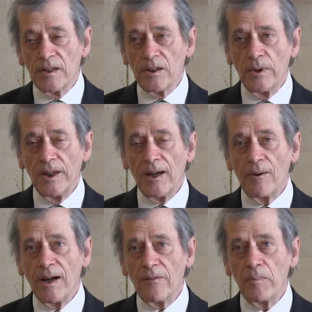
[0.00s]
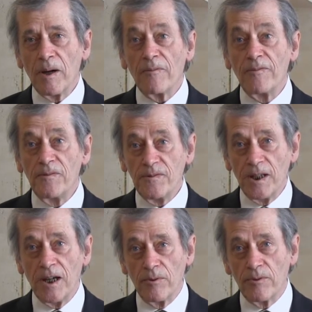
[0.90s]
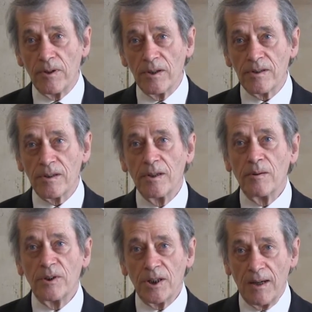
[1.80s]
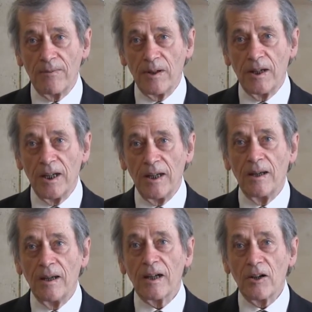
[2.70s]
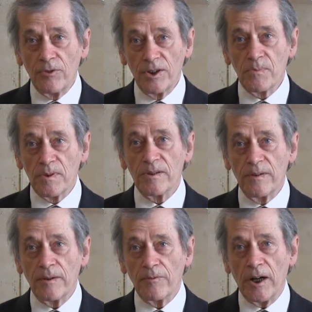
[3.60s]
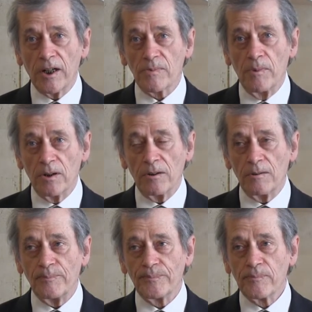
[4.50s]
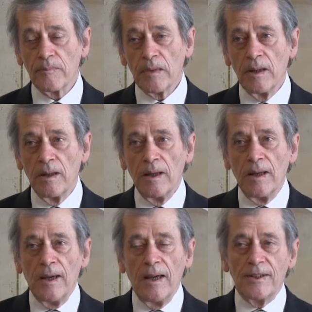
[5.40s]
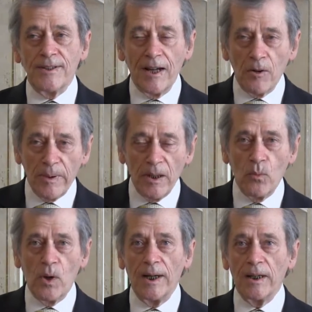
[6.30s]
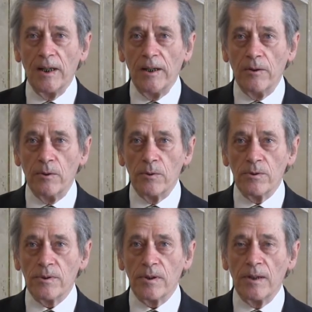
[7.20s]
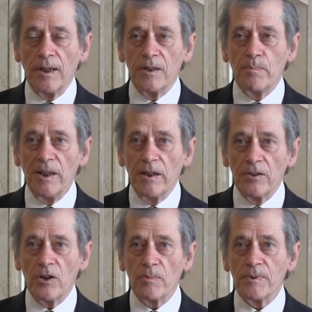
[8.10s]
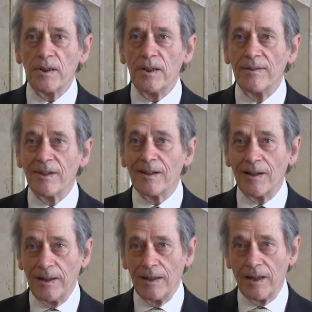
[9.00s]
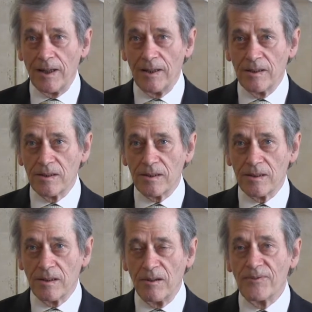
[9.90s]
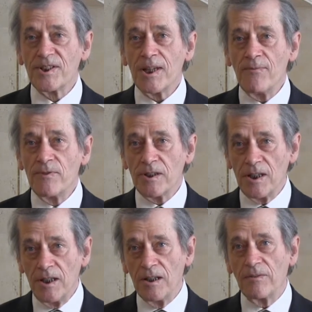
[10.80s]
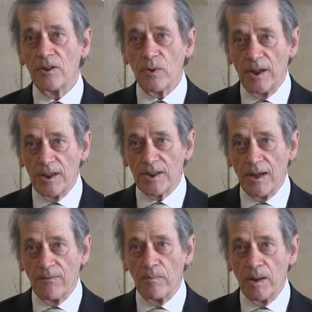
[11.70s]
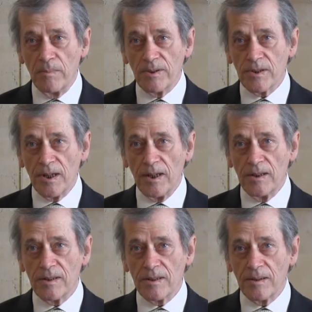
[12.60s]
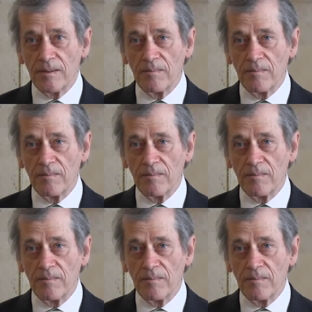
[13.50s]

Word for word: So we now have about 50 countries which have a country-specific FRAX model. It's now being widely used. It's been adopted in the guidelines of 17 of the 27 member states